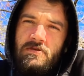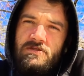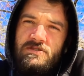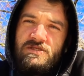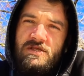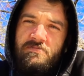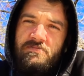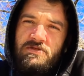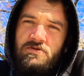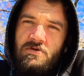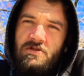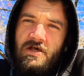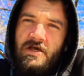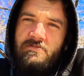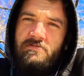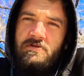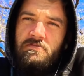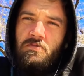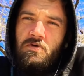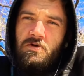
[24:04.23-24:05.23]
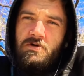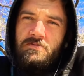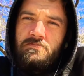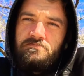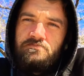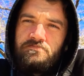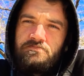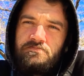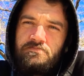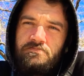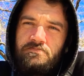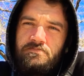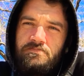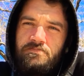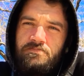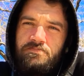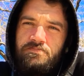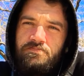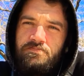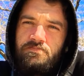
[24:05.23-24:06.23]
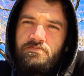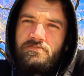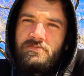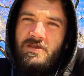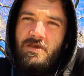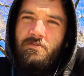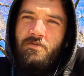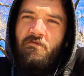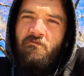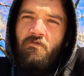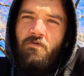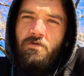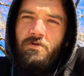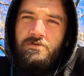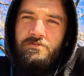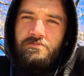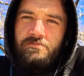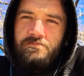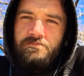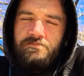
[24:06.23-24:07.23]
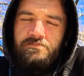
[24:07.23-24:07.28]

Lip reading: step into alignment more, and move forward.